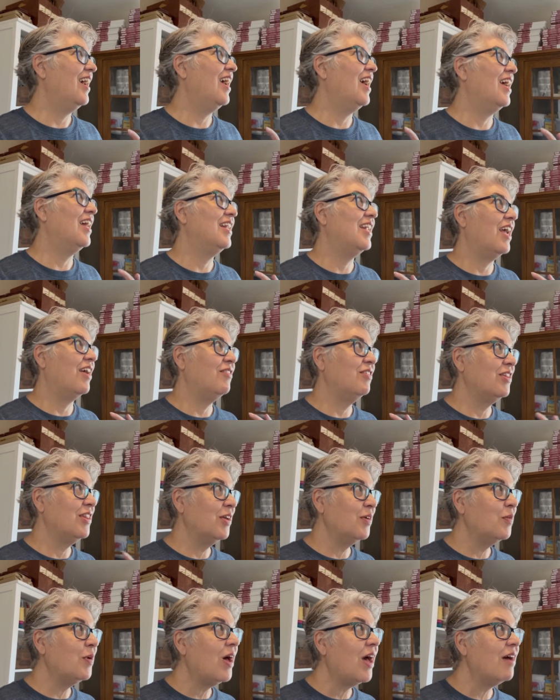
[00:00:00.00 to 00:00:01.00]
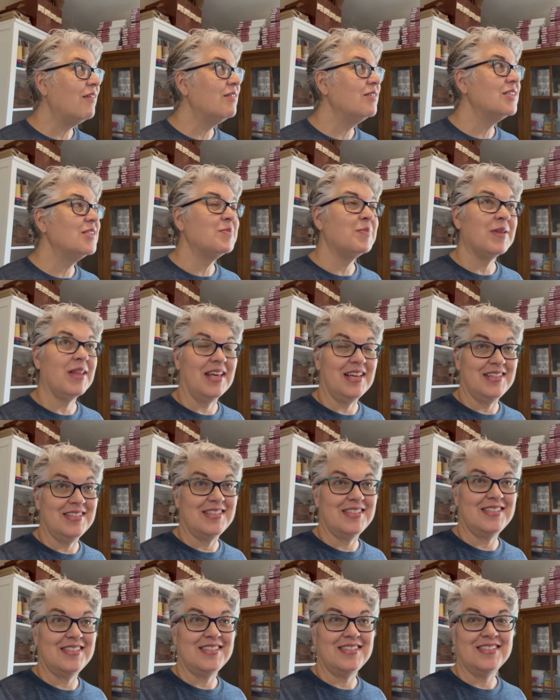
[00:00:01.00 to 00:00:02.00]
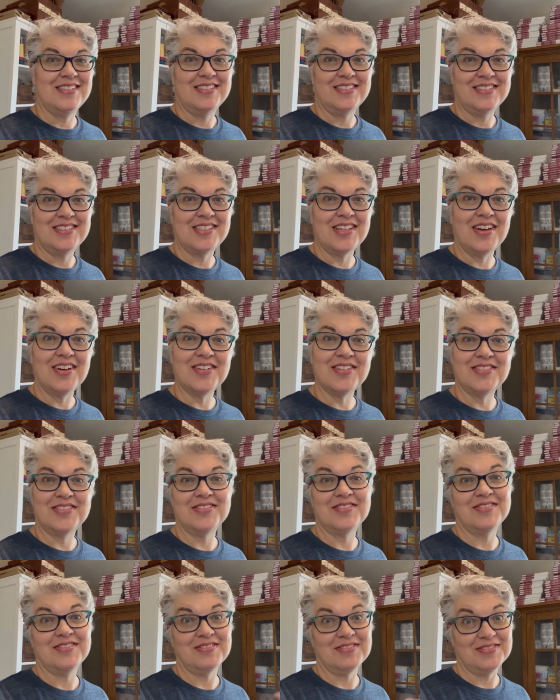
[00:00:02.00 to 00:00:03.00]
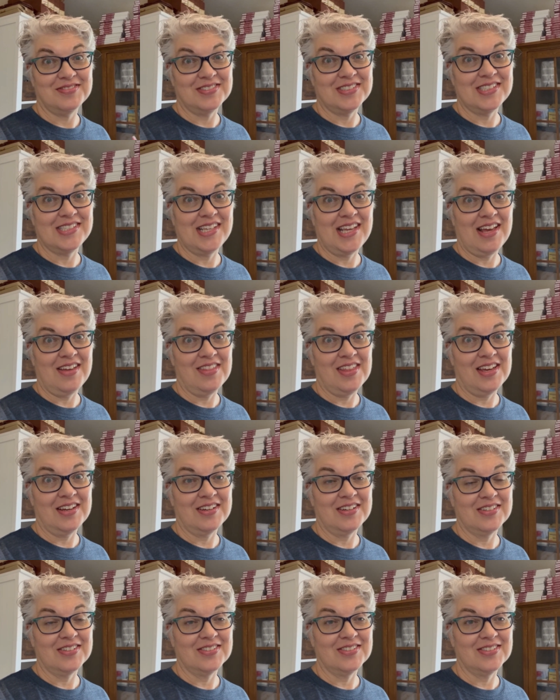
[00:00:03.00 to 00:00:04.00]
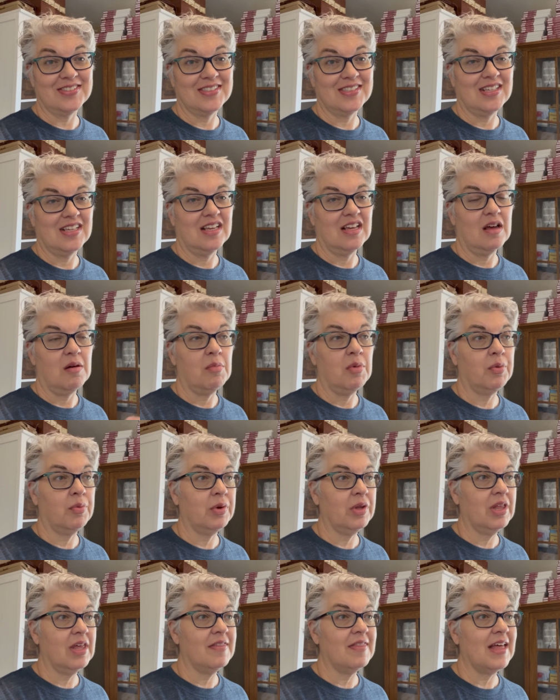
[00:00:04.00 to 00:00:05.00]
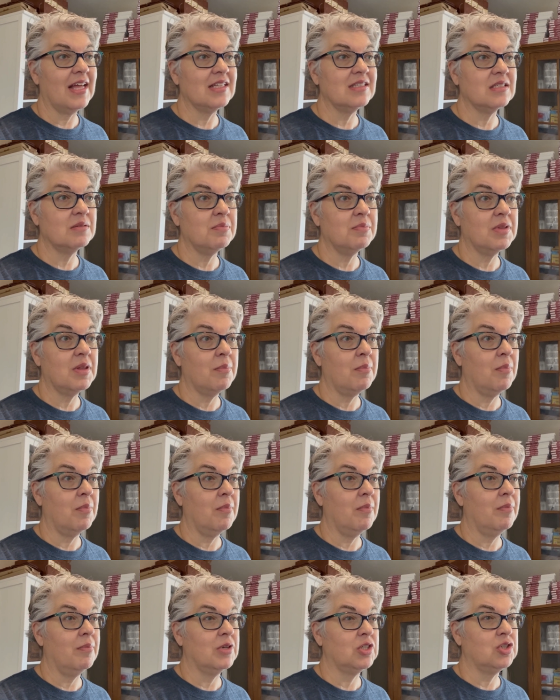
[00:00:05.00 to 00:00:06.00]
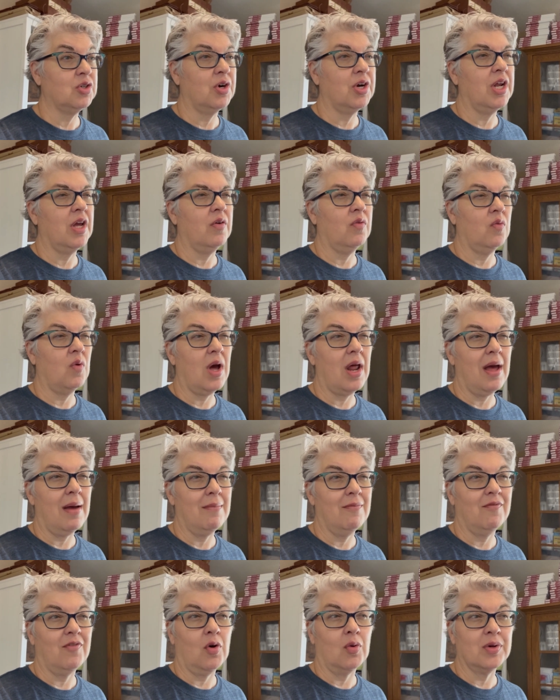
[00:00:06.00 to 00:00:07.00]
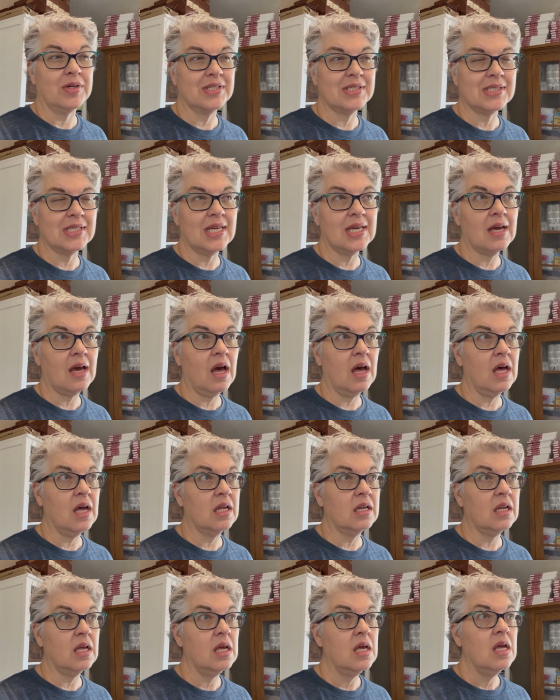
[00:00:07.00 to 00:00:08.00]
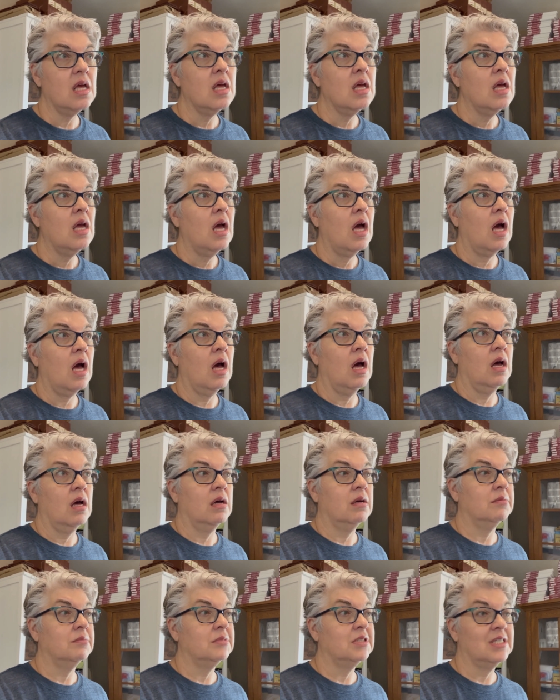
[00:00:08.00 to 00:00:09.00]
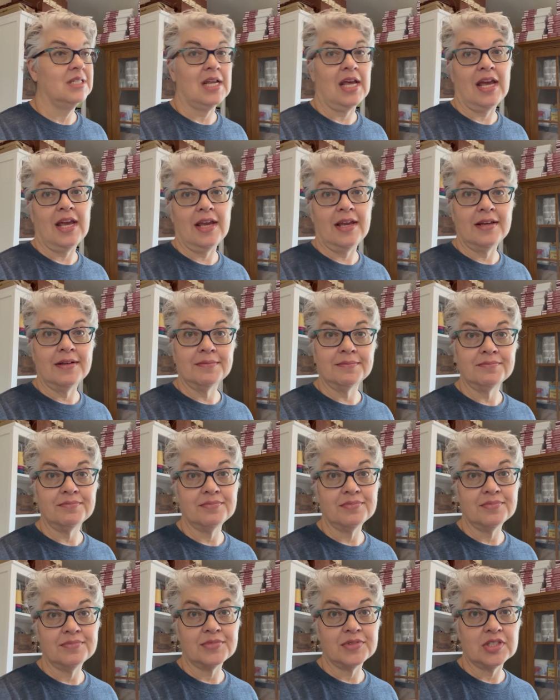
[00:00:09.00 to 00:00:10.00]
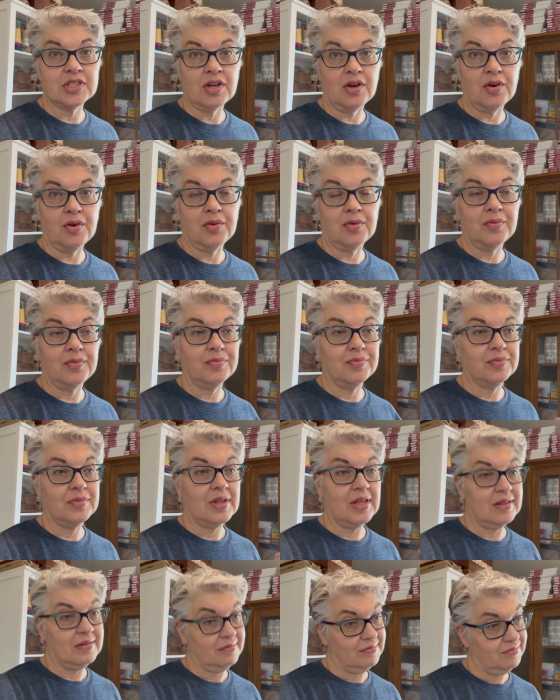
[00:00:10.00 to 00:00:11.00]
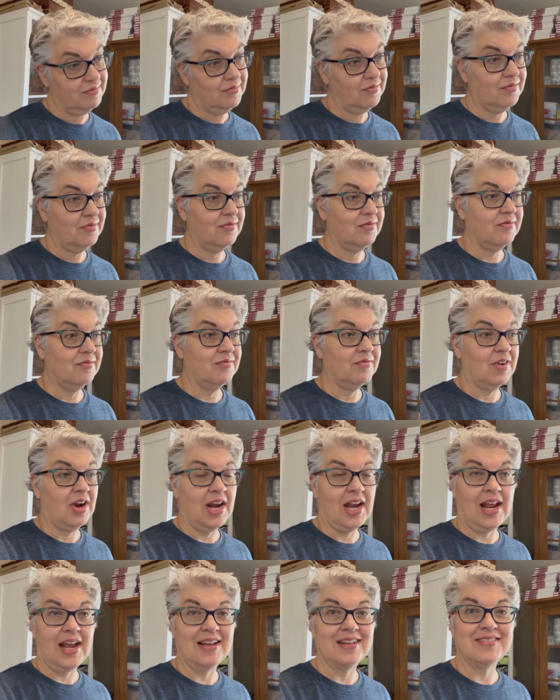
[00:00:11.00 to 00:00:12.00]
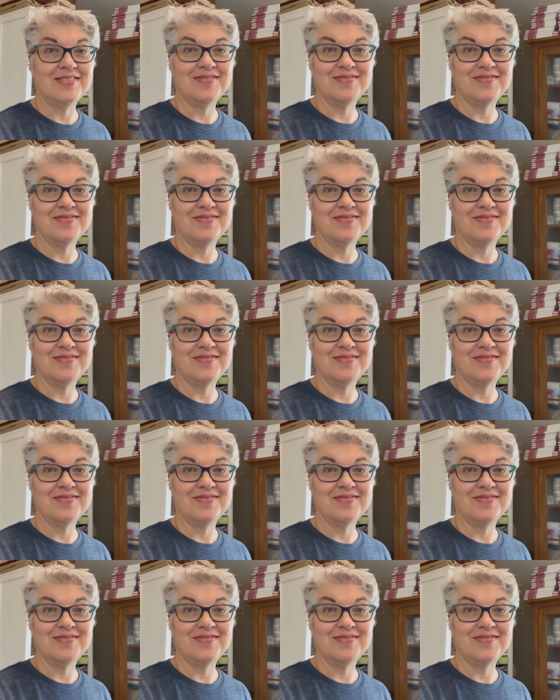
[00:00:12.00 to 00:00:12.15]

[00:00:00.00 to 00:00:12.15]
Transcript: and everything will have its place. So we'll see how that goes. But really that's the majority of what I'm focusing on um, today. So, and Friday.